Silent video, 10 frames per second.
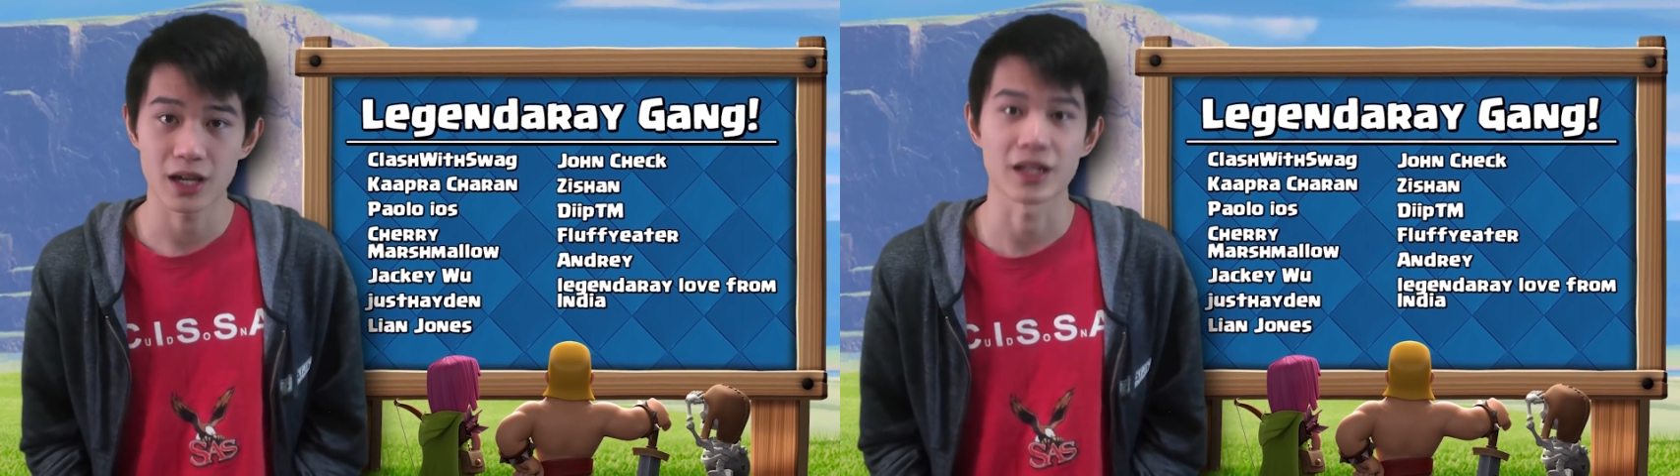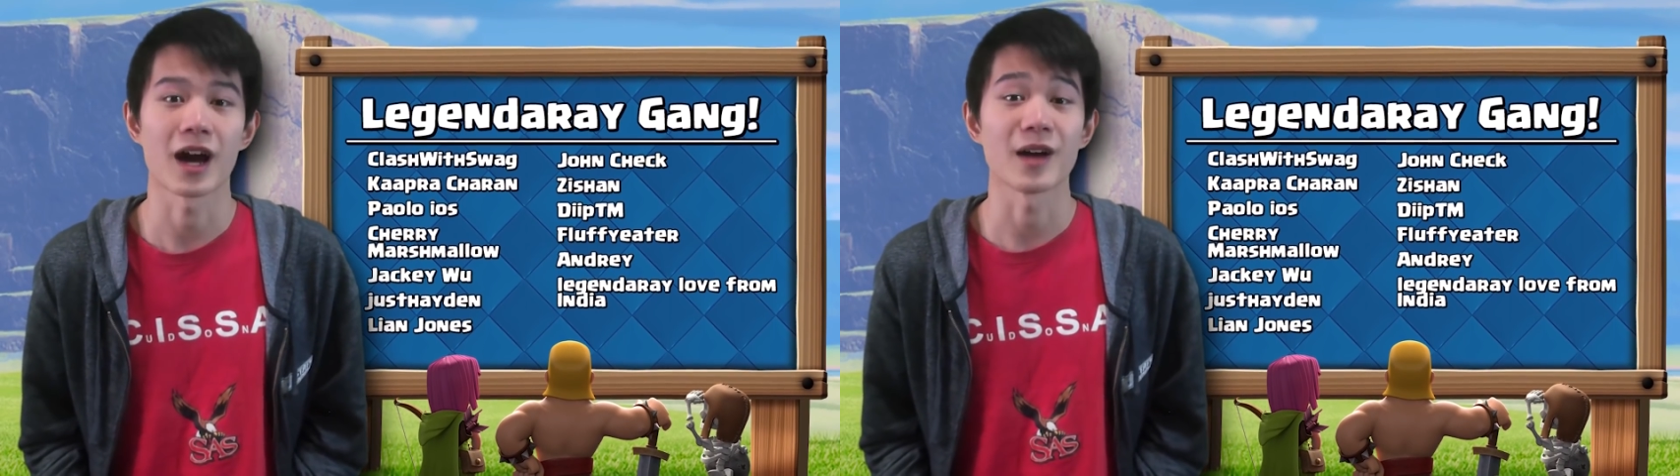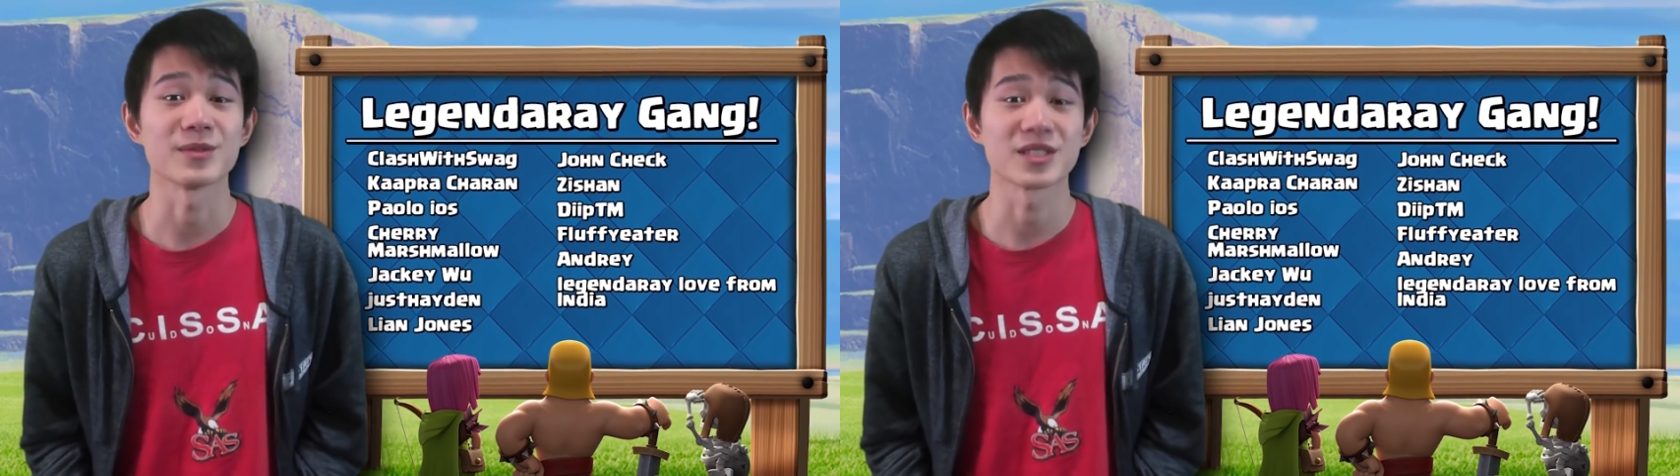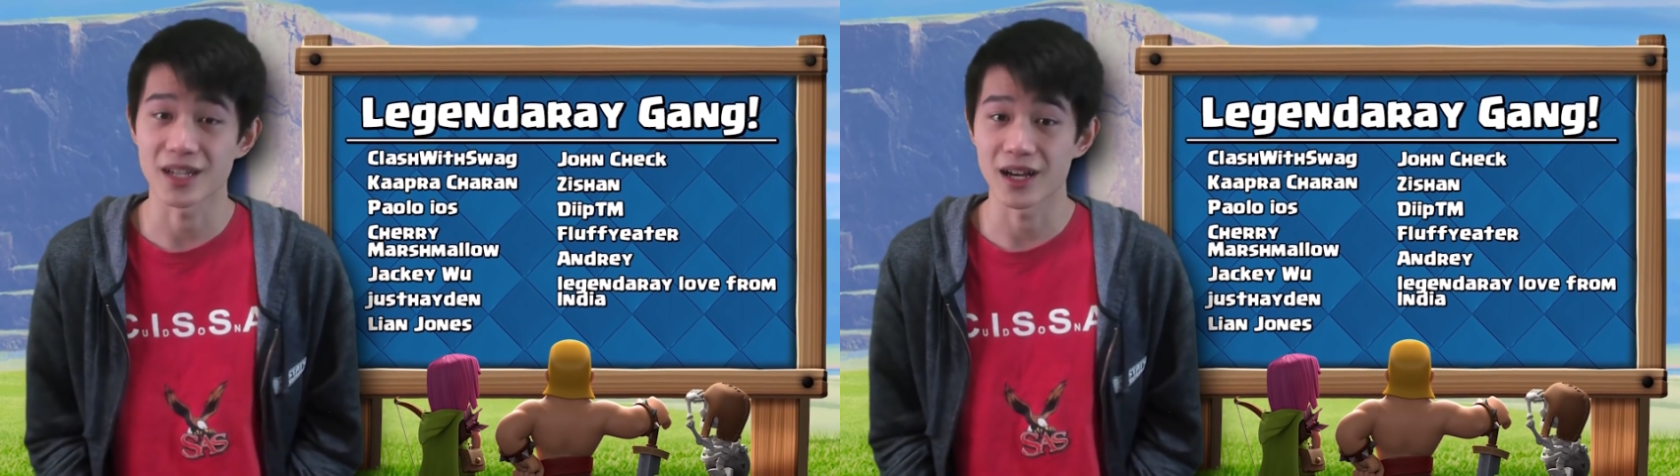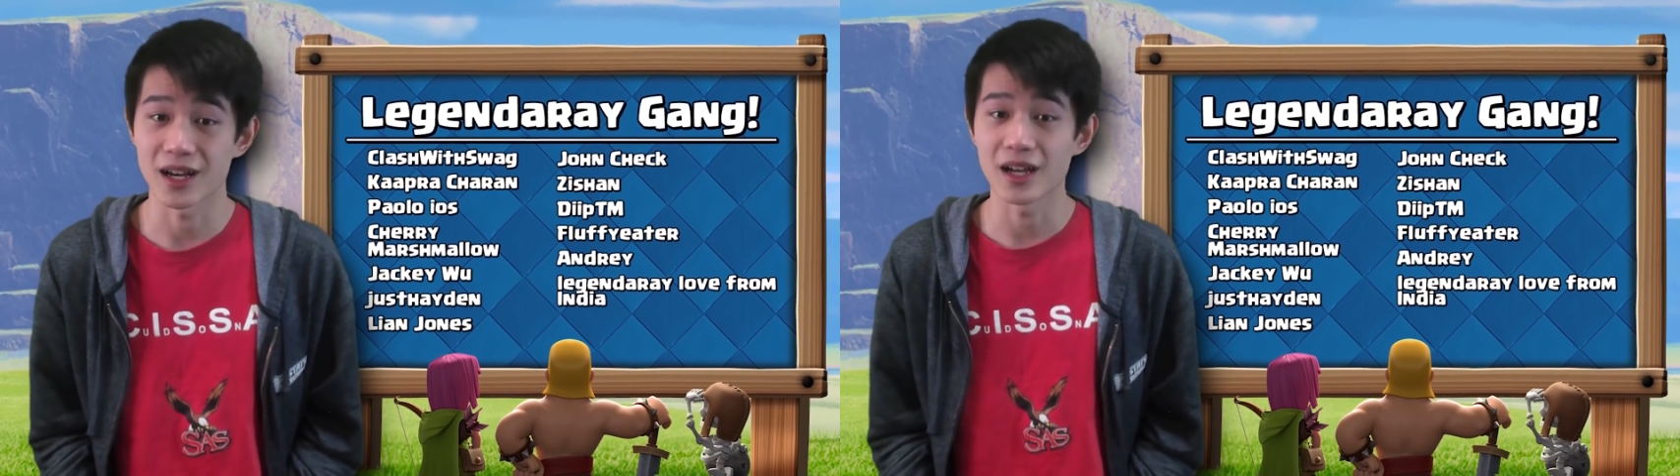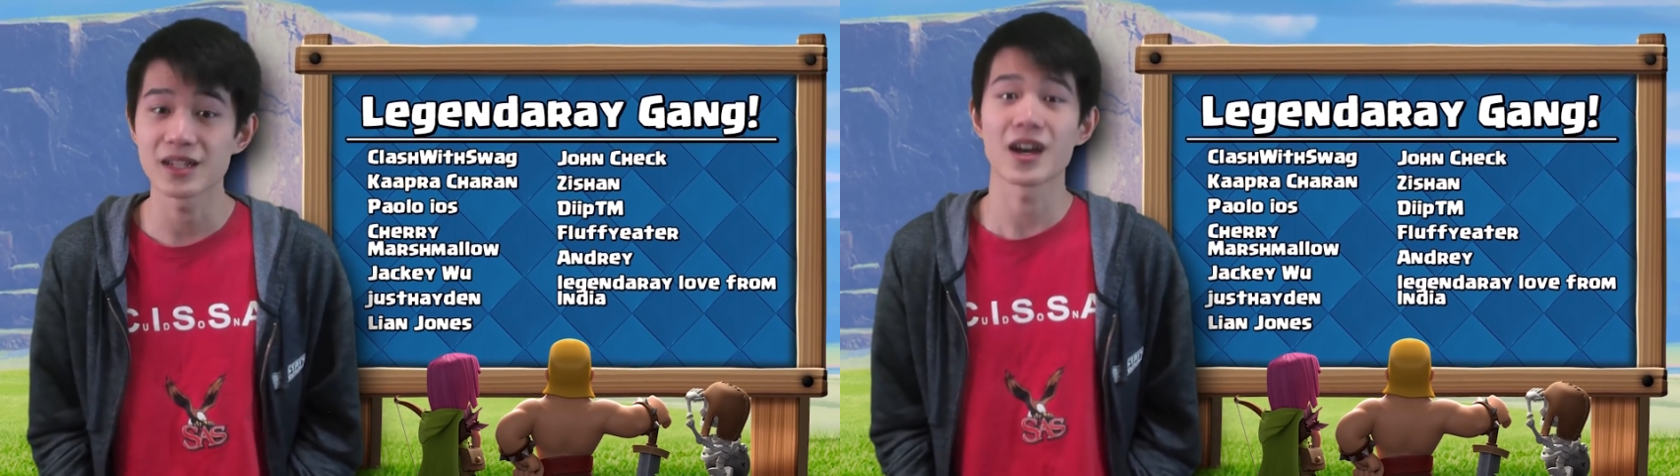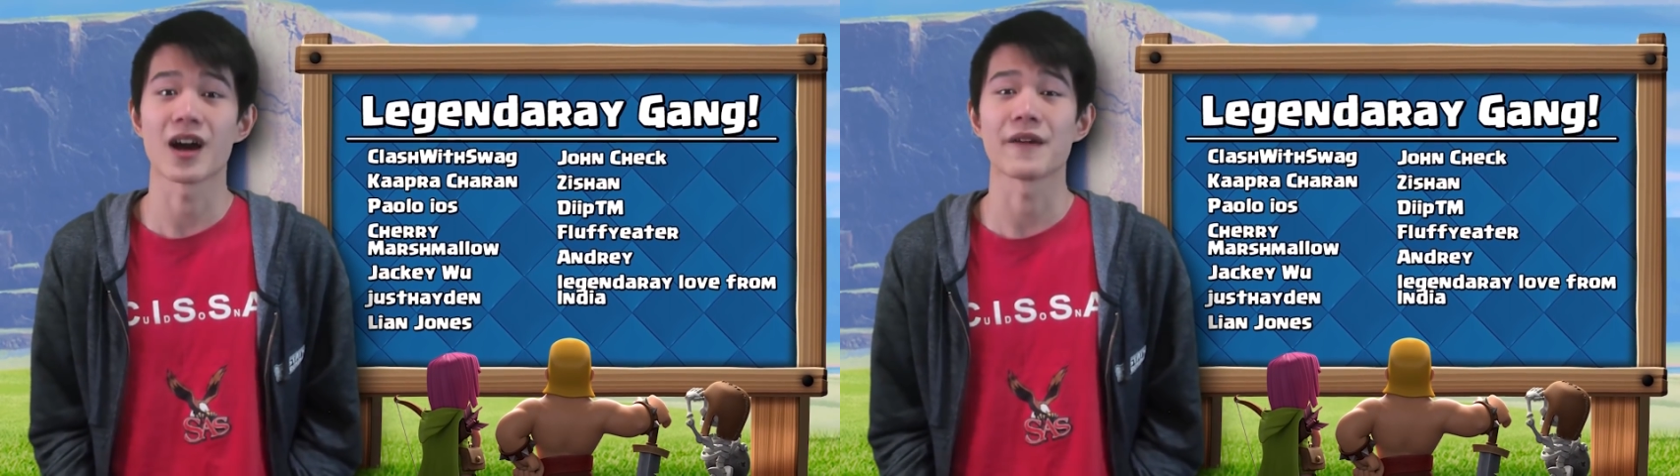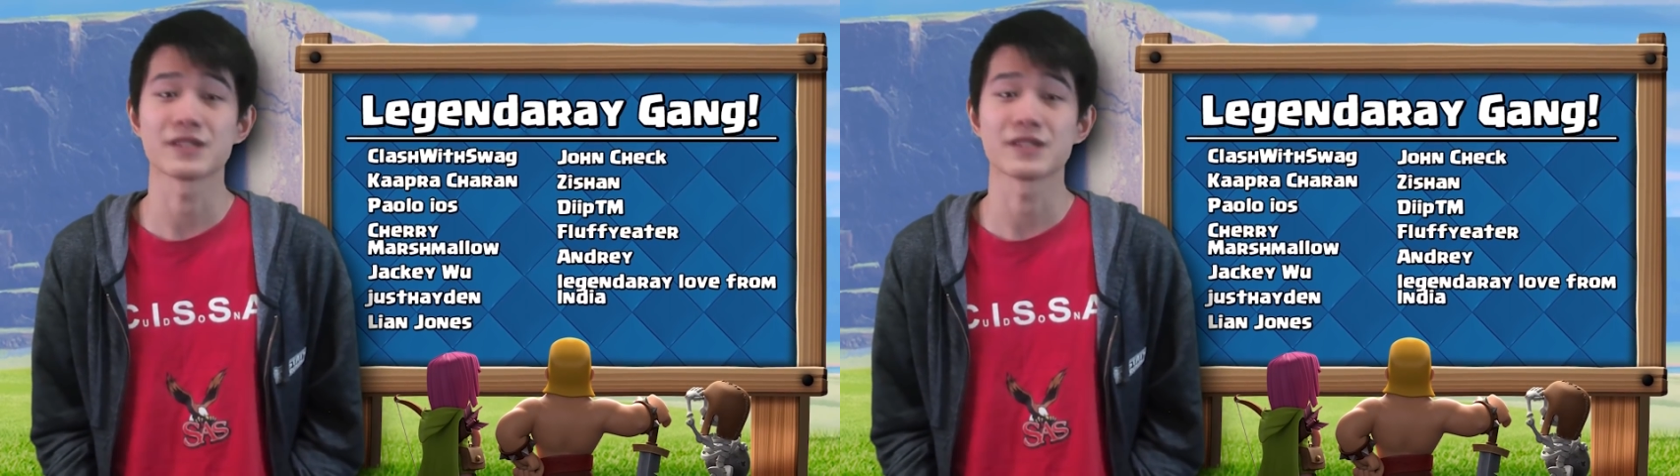and I'm signing off.